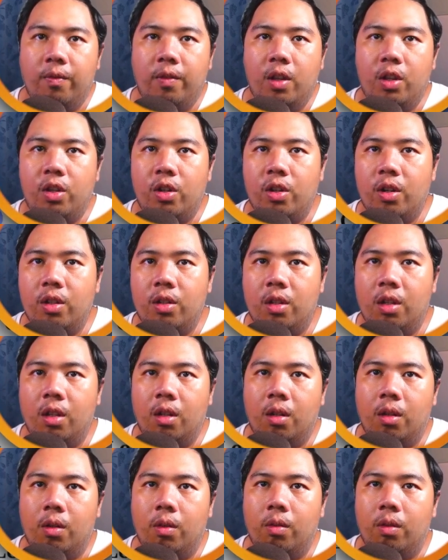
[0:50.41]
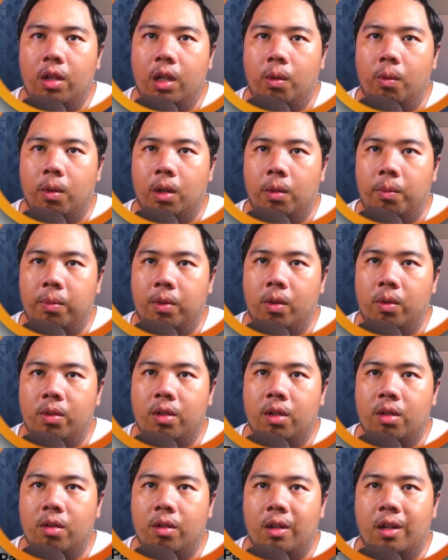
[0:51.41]
Features include a word
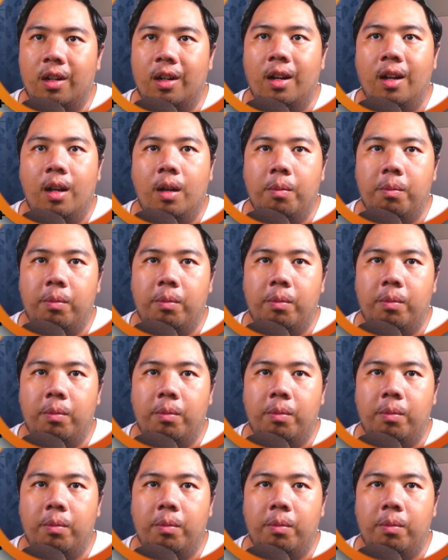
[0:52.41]
processor,